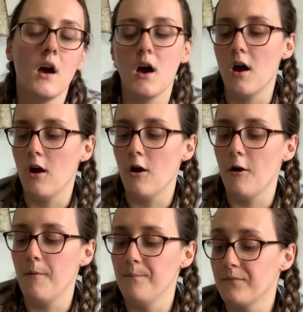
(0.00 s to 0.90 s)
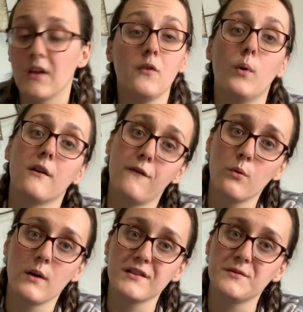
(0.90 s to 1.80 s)
If you want a
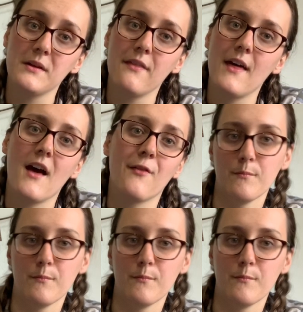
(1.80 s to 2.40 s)
full recipe on that,